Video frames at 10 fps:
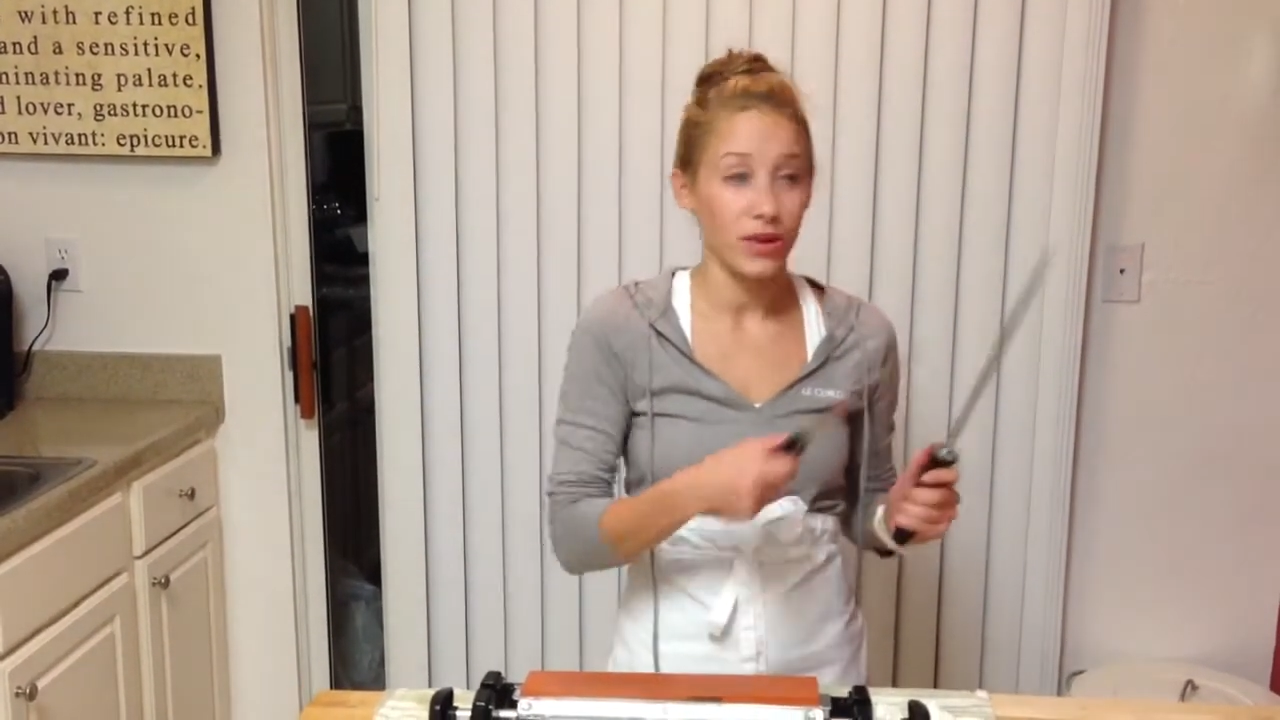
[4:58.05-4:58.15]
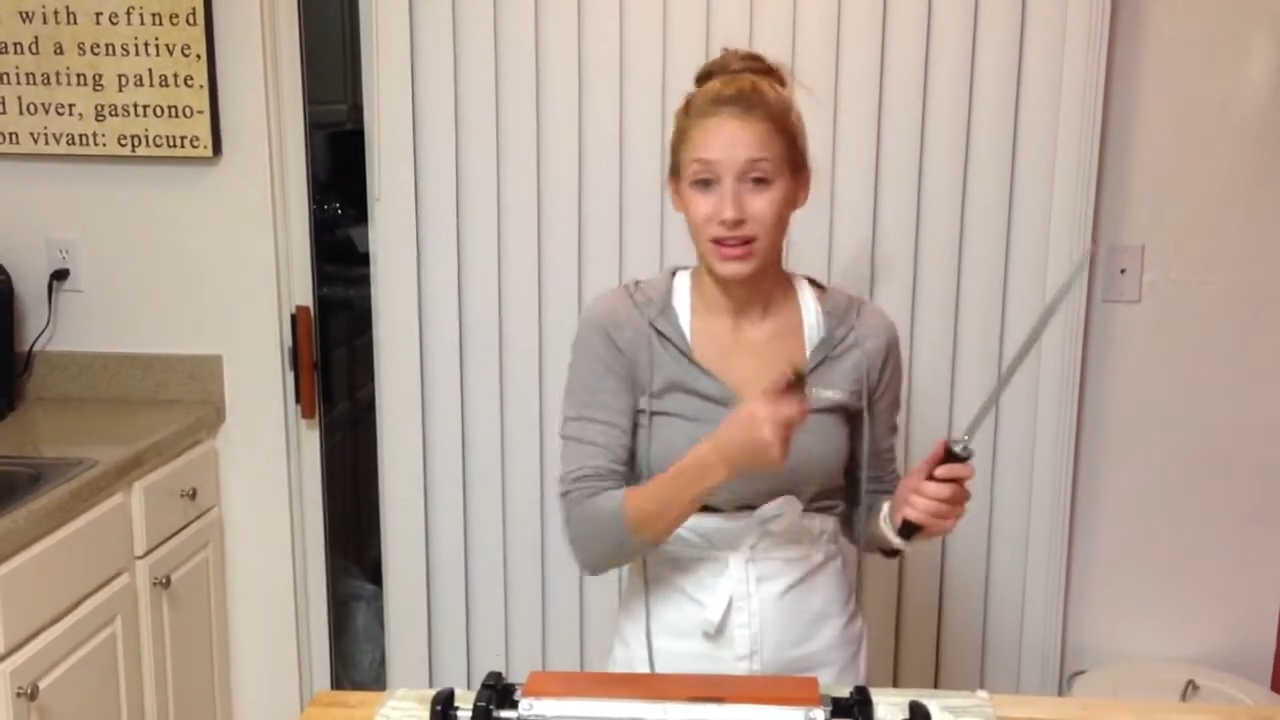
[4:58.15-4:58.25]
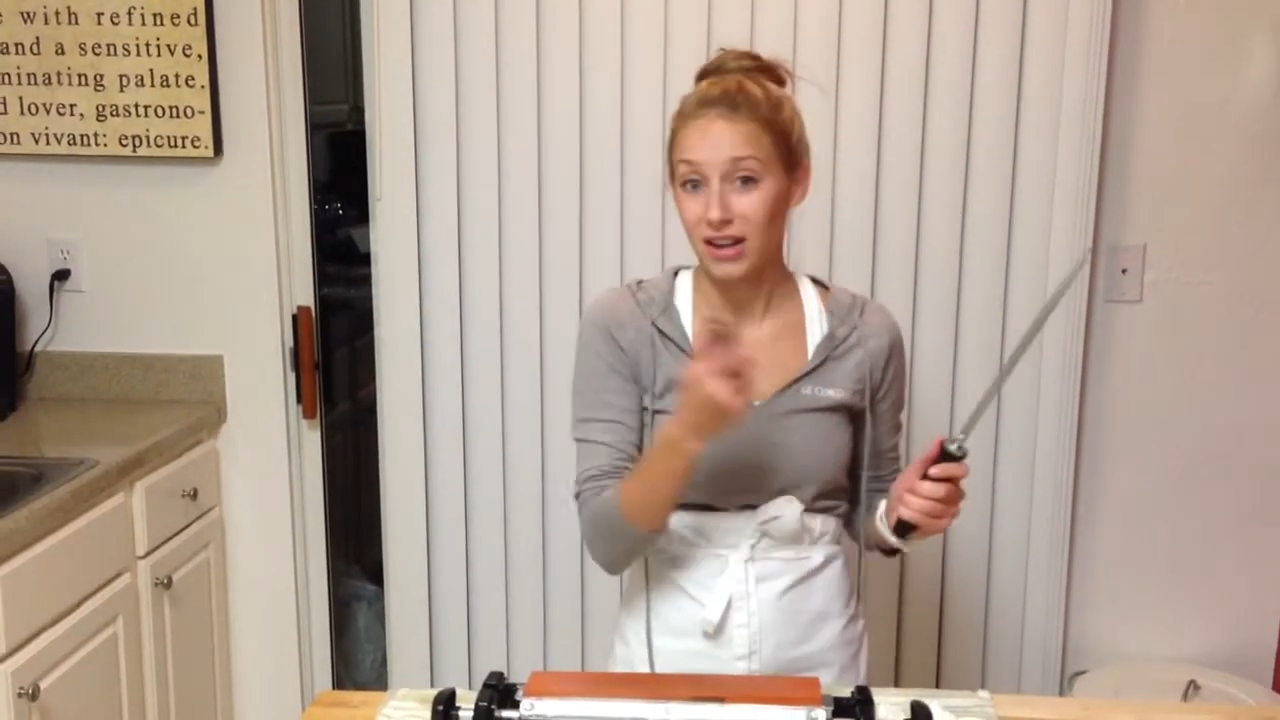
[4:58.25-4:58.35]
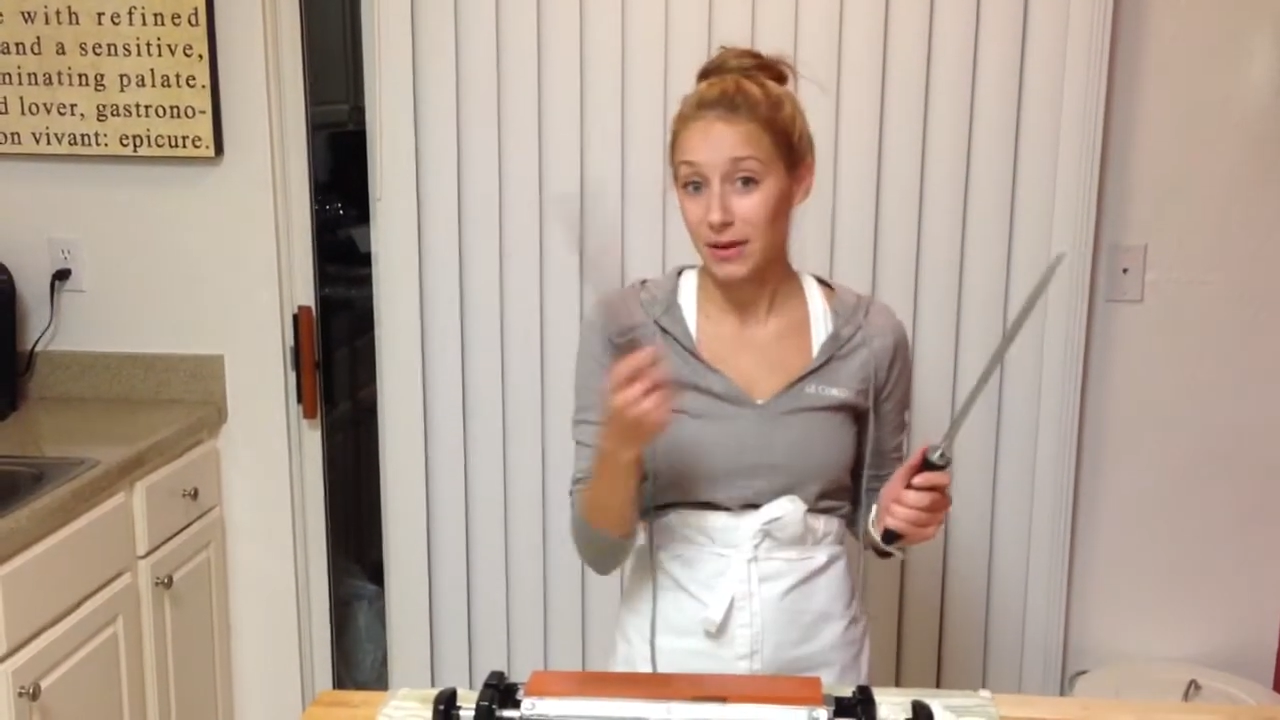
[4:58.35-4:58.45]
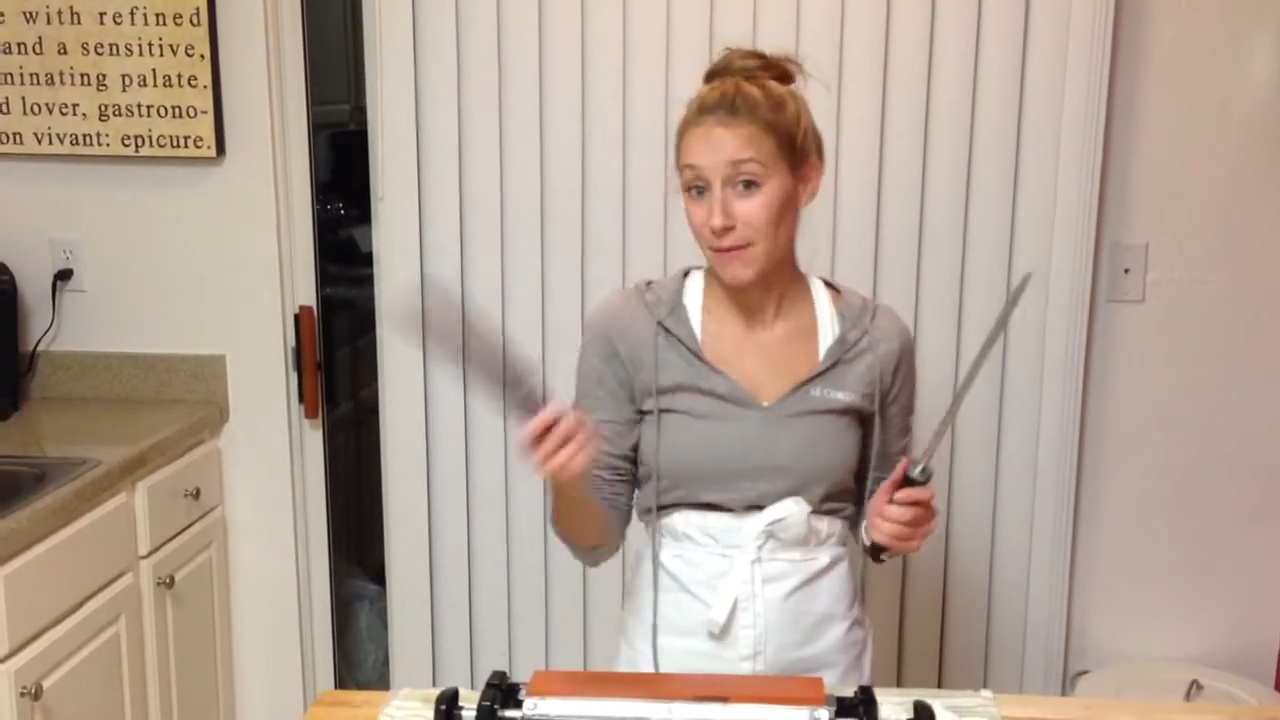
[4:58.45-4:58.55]
putting
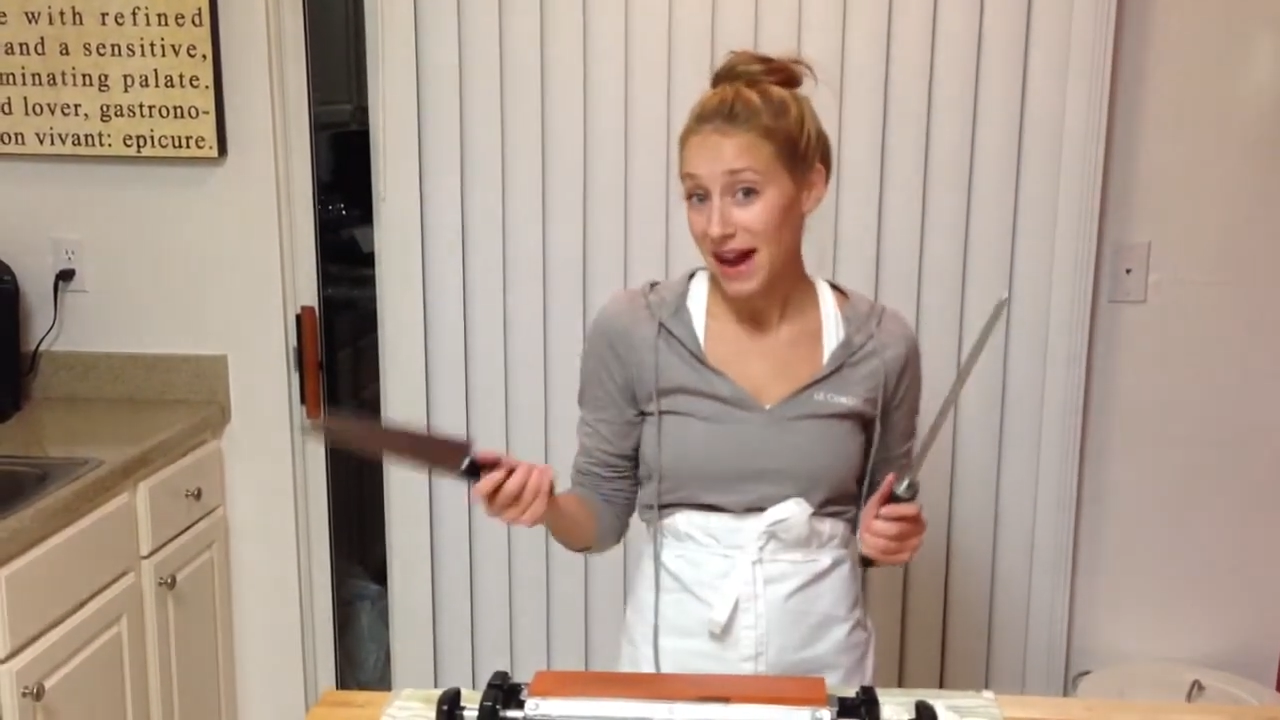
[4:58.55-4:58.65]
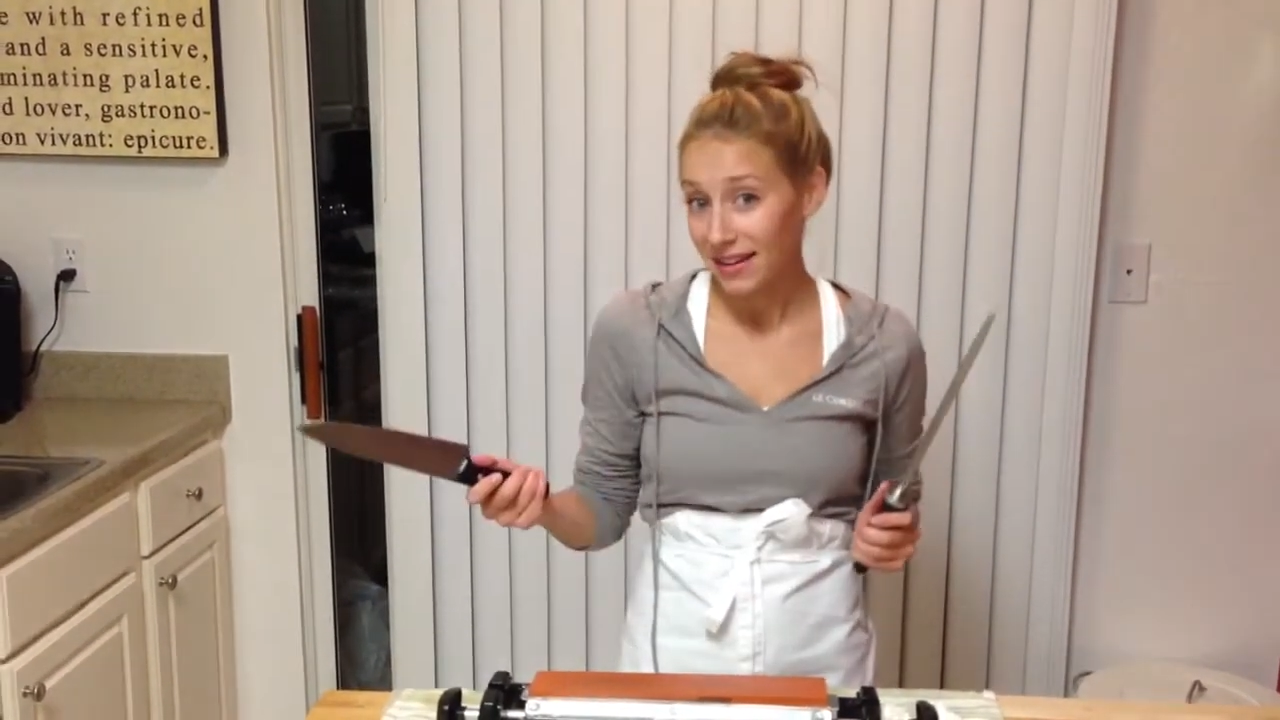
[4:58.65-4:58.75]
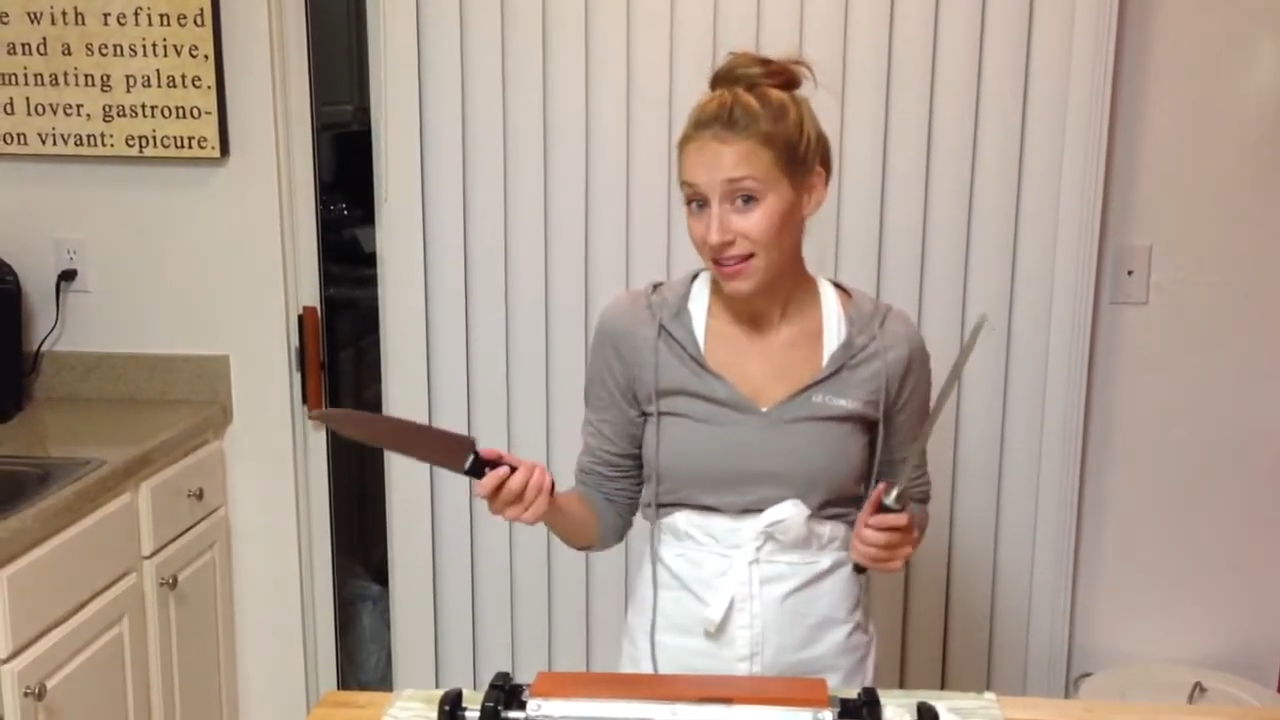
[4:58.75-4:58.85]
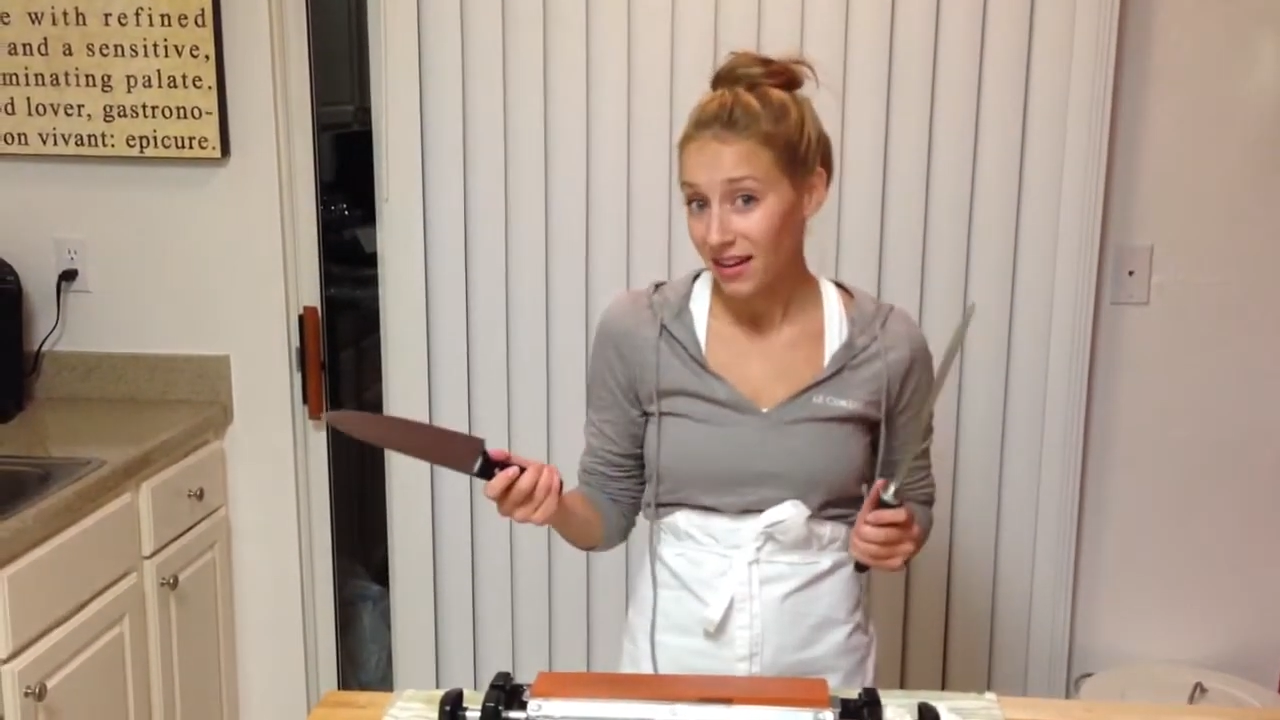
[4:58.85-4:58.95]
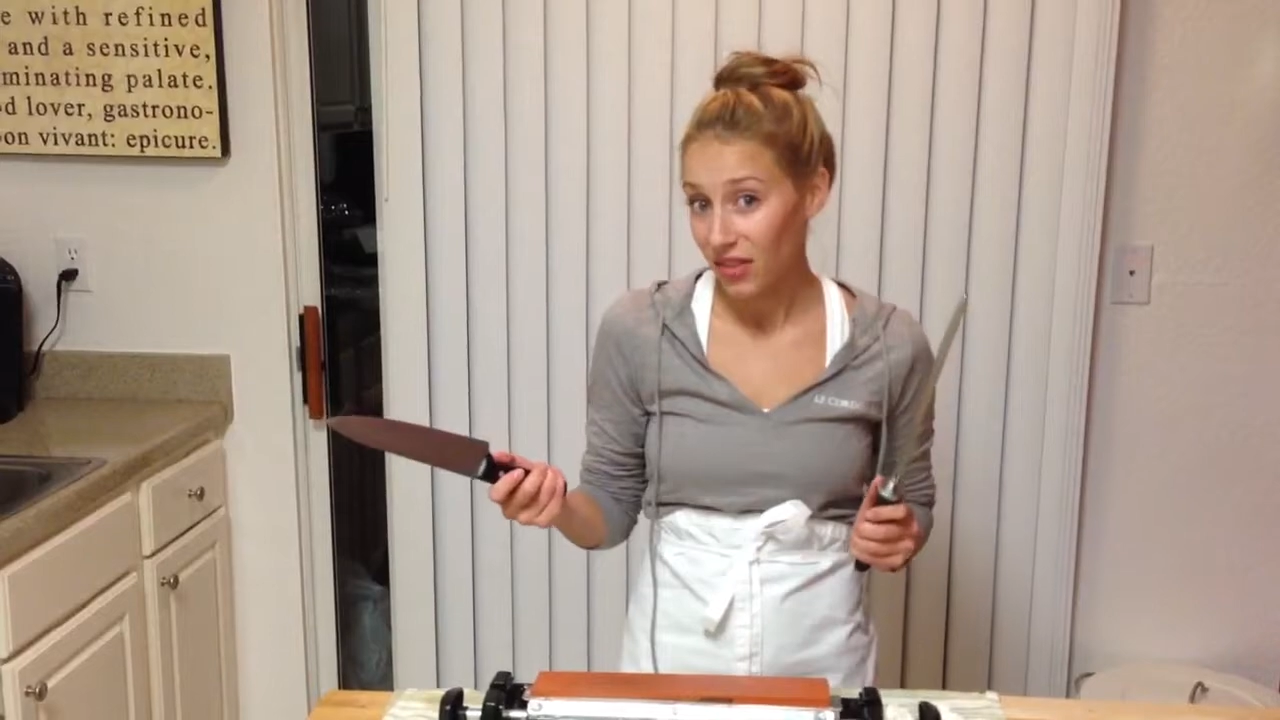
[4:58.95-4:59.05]
it on a magnet